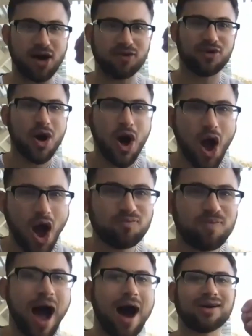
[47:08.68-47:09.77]
of
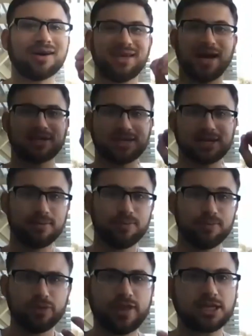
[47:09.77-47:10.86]
politics
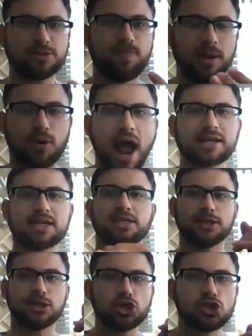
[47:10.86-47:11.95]
that's being
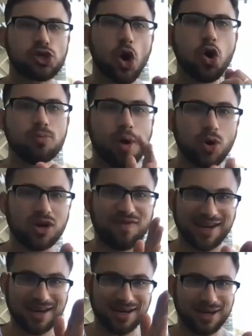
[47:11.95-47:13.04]
practiced that's so
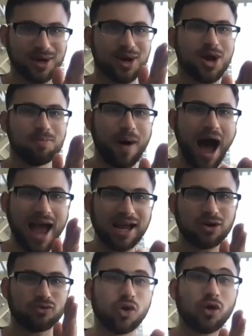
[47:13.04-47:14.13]
motivated
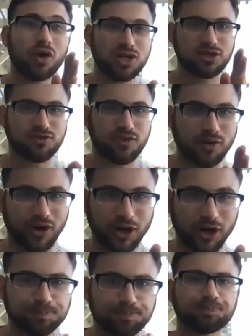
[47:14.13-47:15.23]
by religious
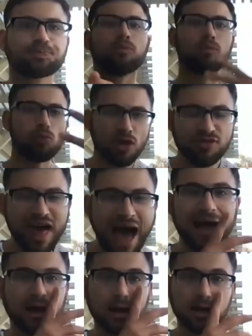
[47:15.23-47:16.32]
fervor
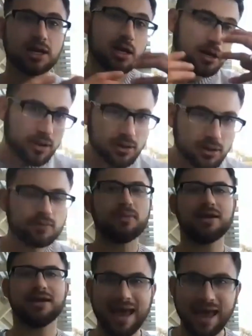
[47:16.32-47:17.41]
that
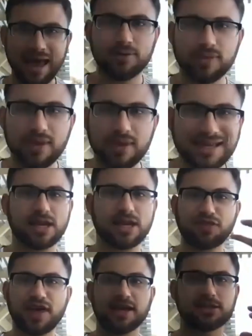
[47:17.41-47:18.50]
it seems like
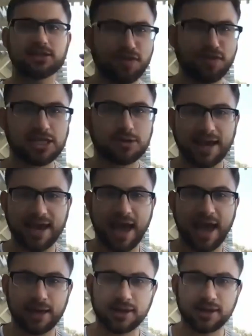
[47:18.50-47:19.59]
things might
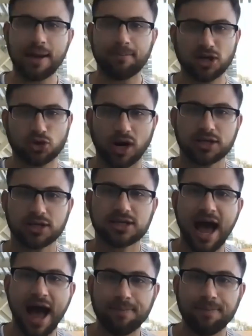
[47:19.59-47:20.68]
get much worse.
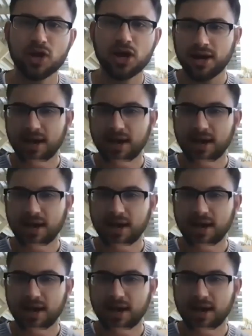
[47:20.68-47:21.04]
And